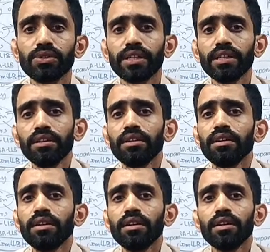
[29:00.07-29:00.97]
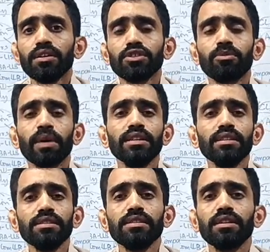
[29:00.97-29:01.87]
today. So by
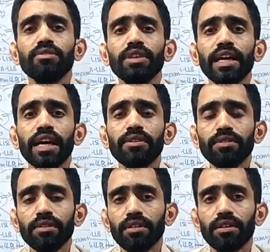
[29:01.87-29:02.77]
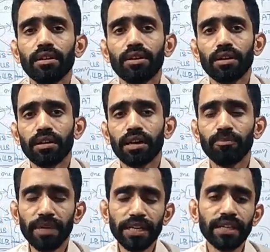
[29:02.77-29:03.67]
this, we have
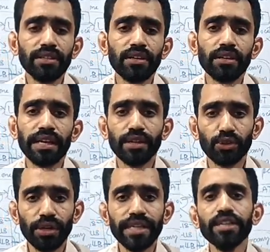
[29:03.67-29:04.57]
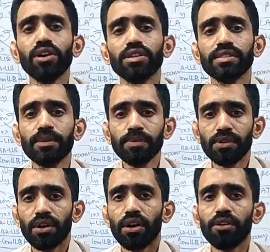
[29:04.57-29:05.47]
completed the 20 concepts
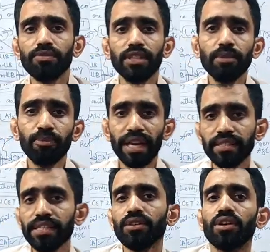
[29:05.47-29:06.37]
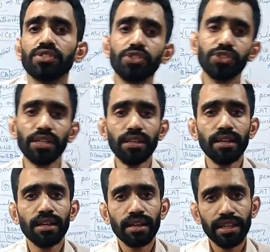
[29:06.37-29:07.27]
of the basic
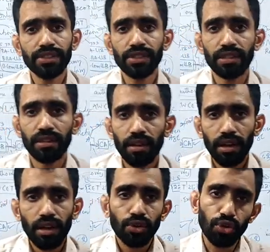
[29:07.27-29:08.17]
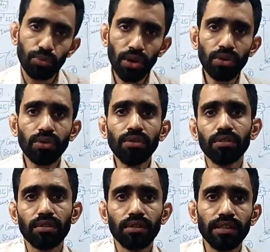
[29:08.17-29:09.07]
constitution history.
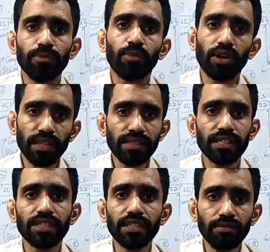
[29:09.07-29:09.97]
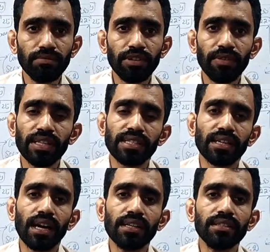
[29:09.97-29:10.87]
Tomorrow in the morning session, we will
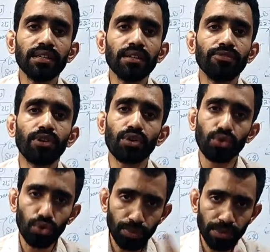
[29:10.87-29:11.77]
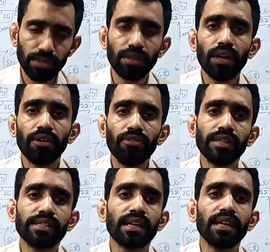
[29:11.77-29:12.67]
start for groups, we
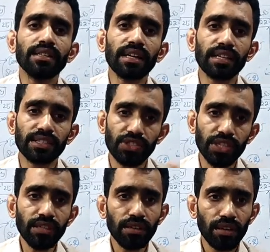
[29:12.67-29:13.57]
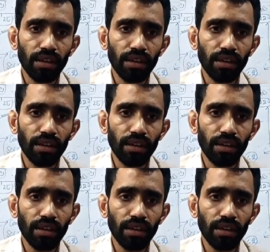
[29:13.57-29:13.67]
will start the history,